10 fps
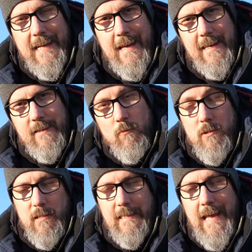get any,
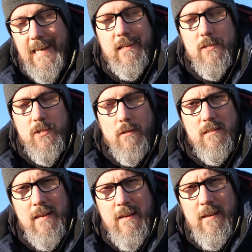or she didn't get any of the
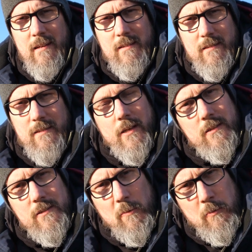shots
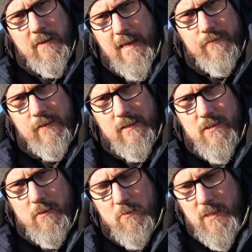that she put the effort into.